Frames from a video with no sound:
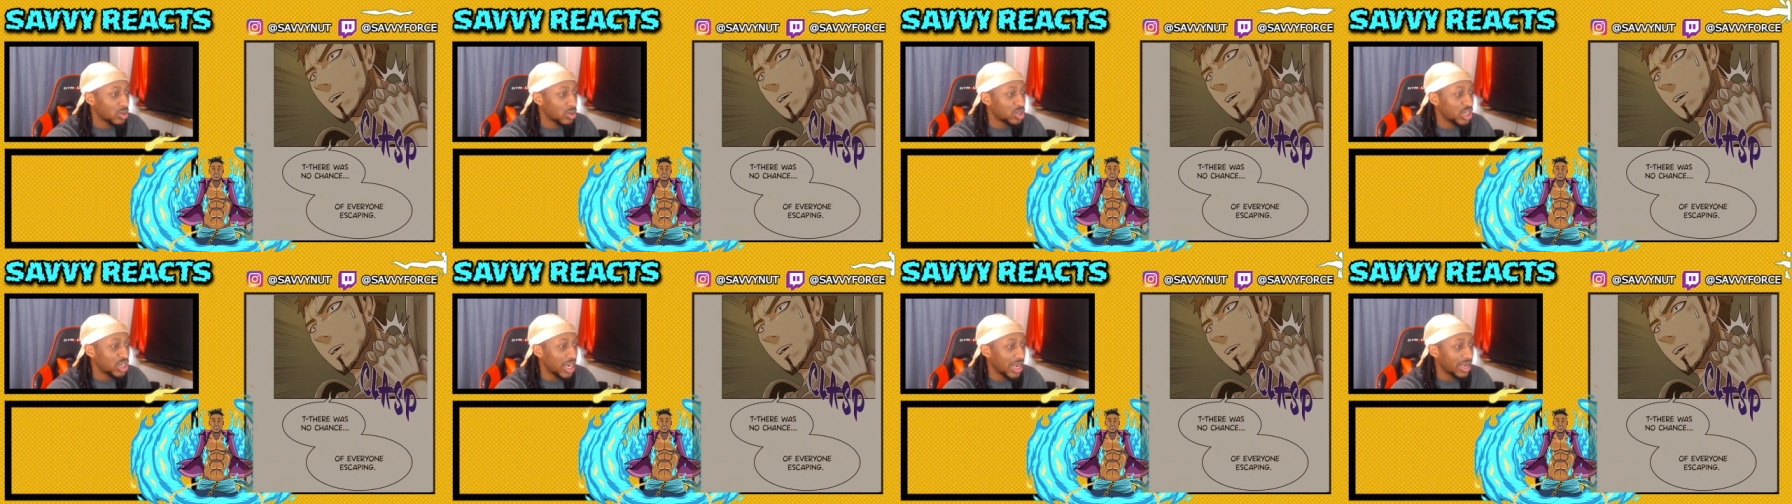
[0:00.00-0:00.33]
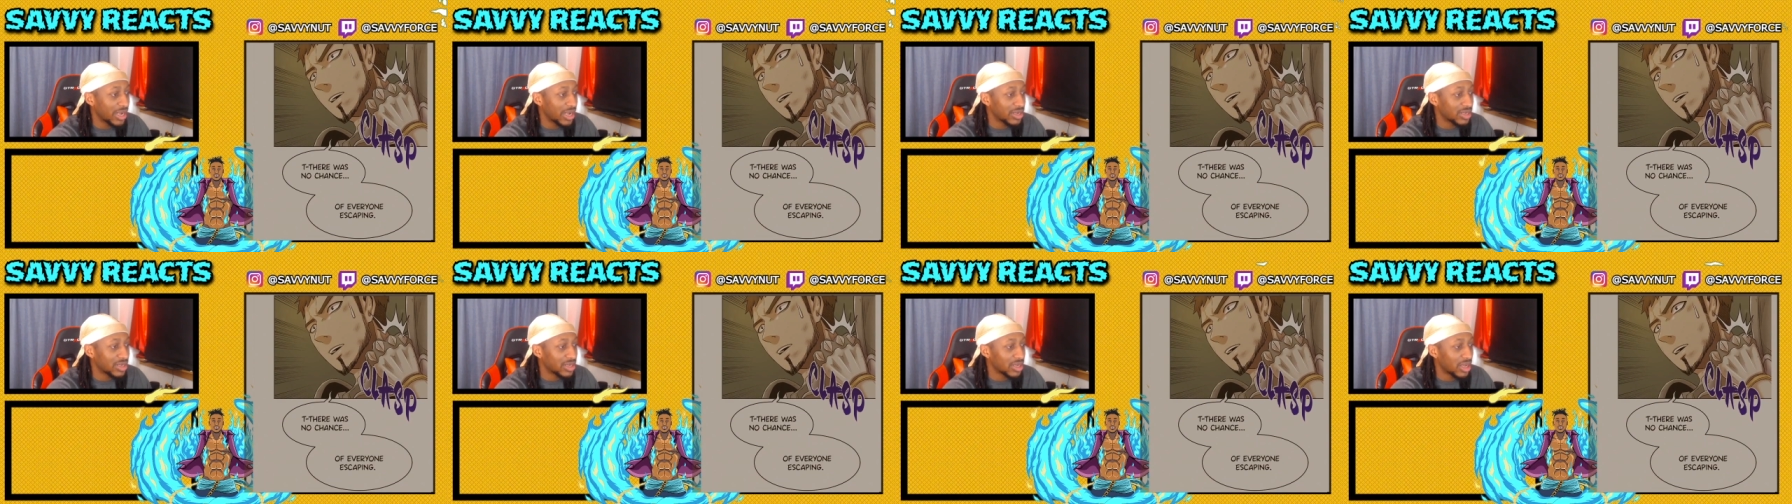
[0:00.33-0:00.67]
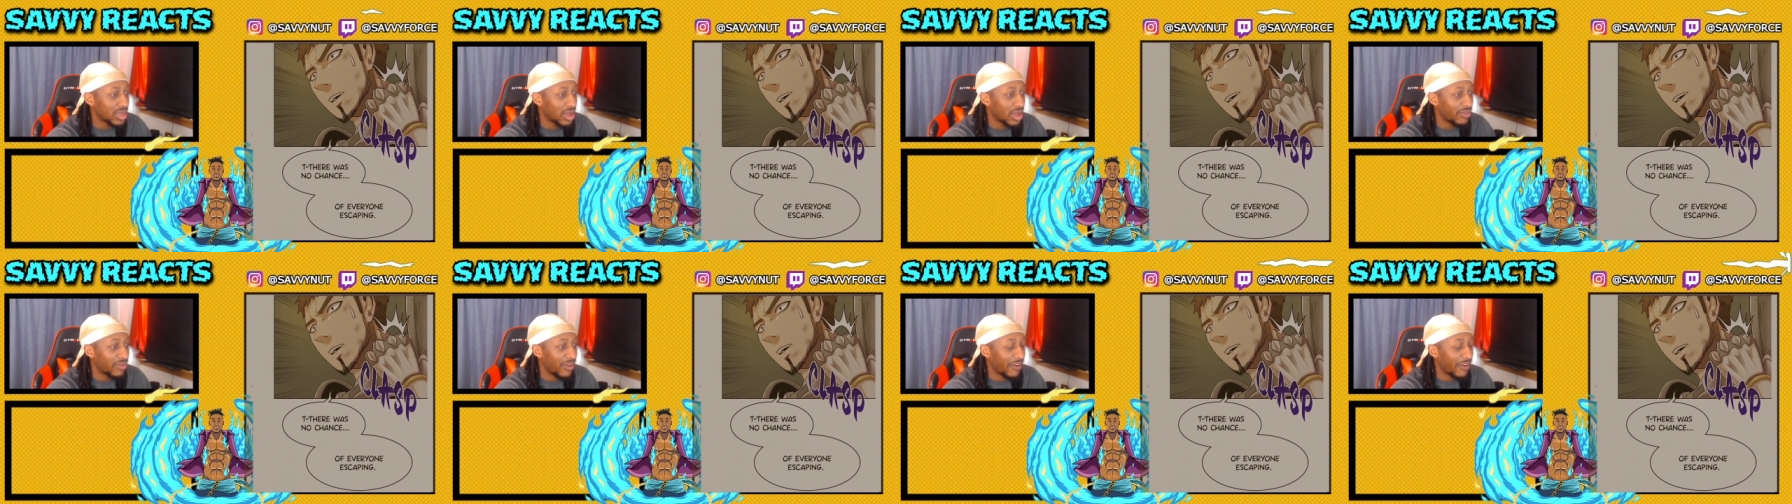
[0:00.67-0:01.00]
chance
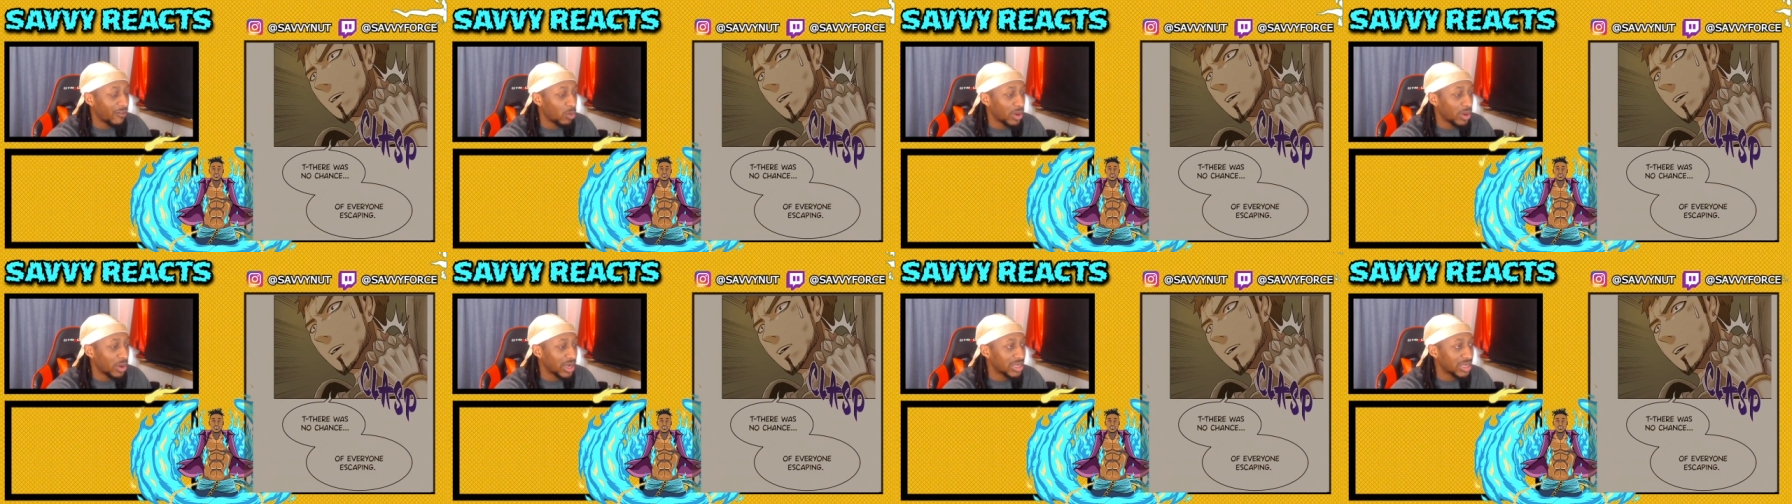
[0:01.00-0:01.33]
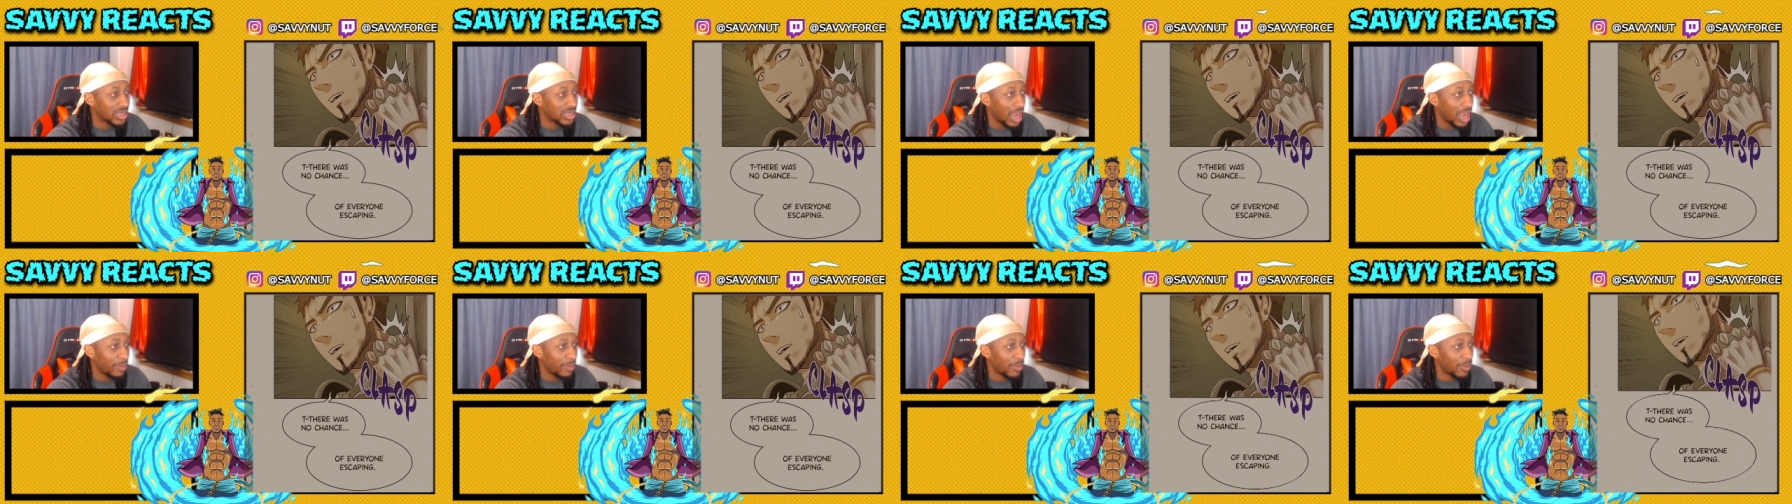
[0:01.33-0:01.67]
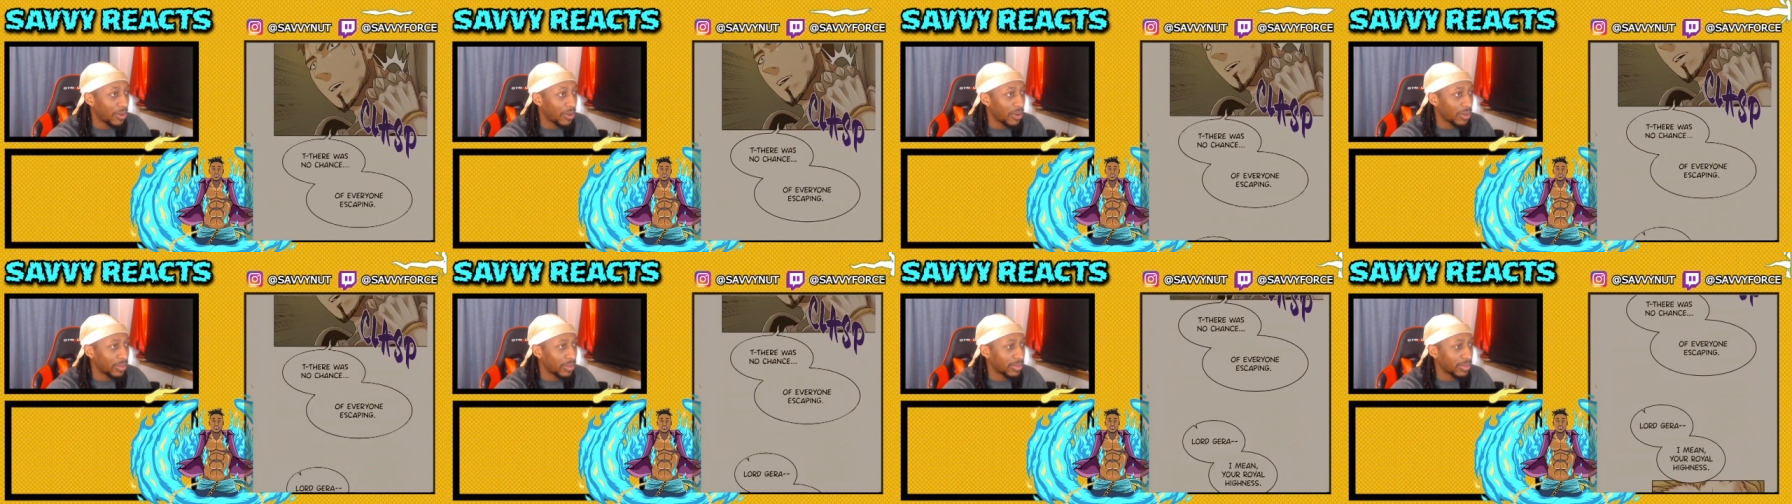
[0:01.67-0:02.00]
of everyone escaping.